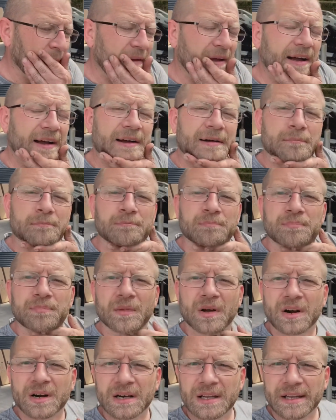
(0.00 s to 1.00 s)

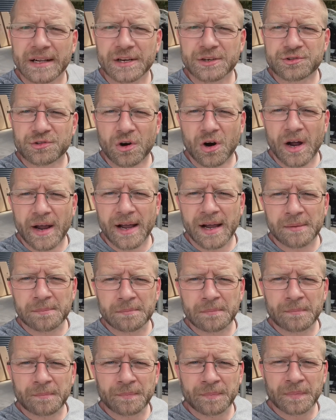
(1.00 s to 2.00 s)
I'm going to let it dry
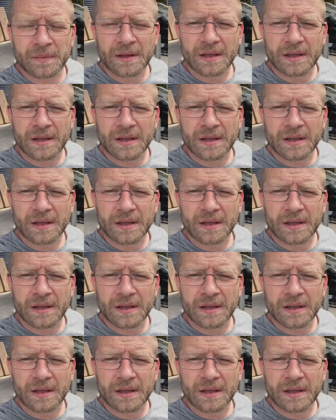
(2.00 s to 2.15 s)
up,